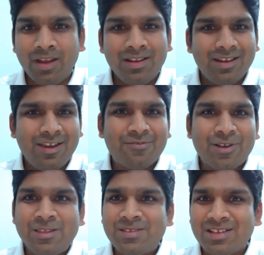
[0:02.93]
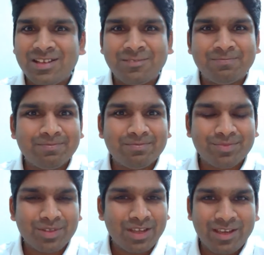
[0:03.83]
Hey friends,
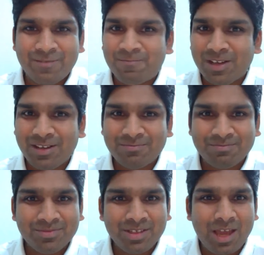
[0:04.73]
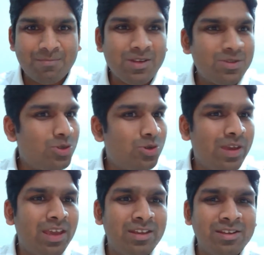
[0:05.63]
hey, happy to see you
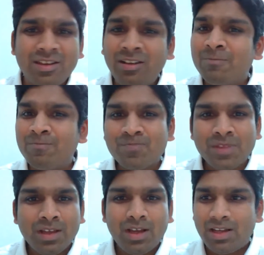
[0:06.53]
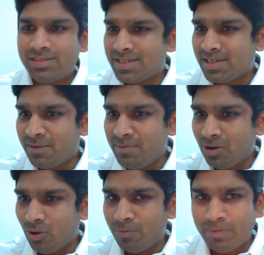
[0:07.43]
again here. Just let me
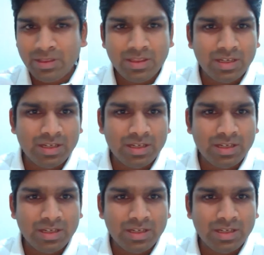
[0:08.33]
open